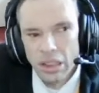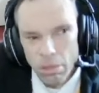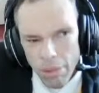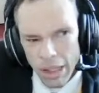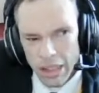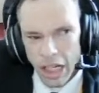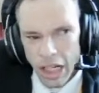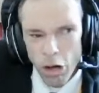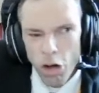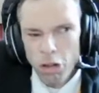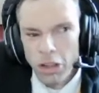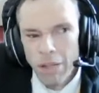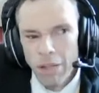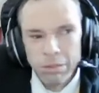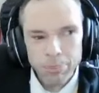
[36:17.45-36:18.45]
When it all
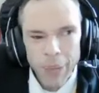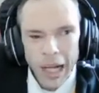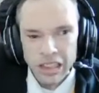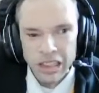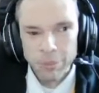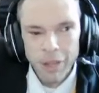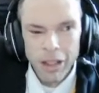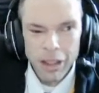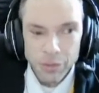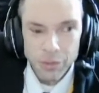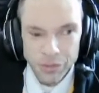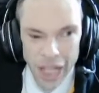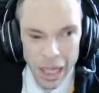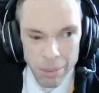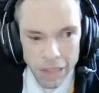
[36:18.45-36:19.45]
comes back to my
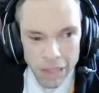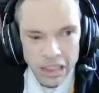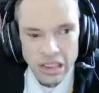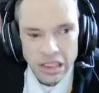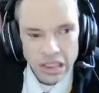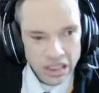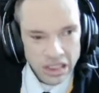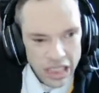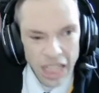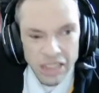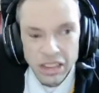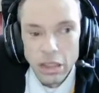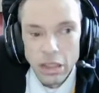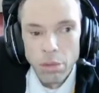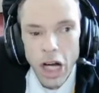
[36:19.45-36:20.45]
family,
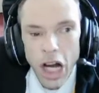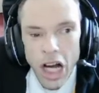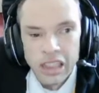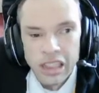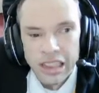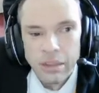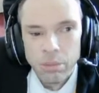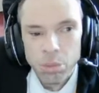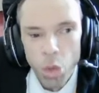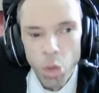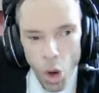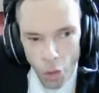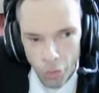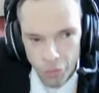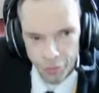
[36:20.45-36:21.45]
then you were asking
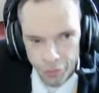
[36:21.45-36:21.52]
Wolf.